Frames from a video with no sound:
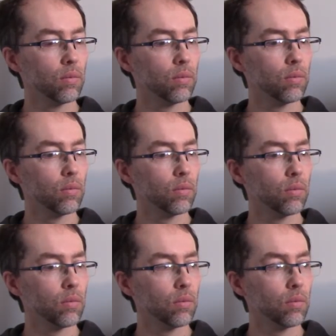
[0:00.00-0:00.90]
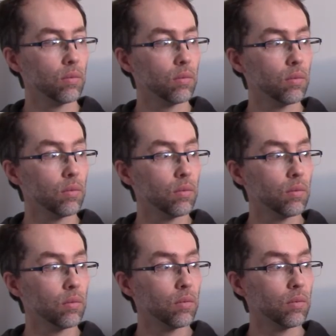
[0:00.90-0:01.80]

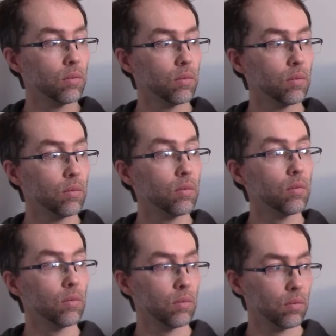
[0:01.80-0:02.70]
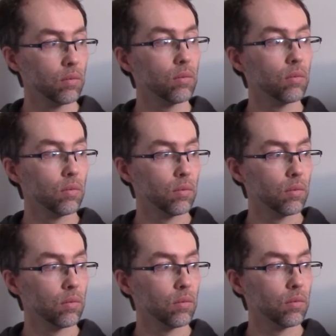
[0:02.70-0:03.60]

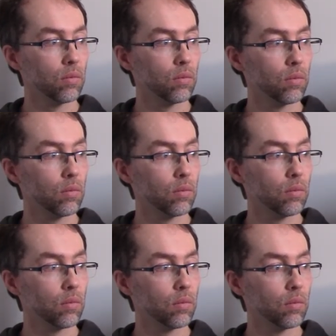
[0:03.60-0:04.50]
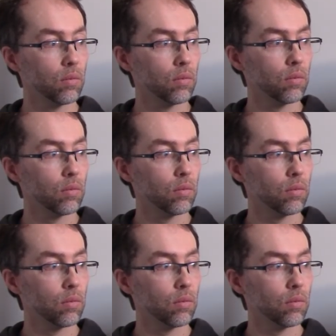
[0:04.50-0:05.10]
(silent)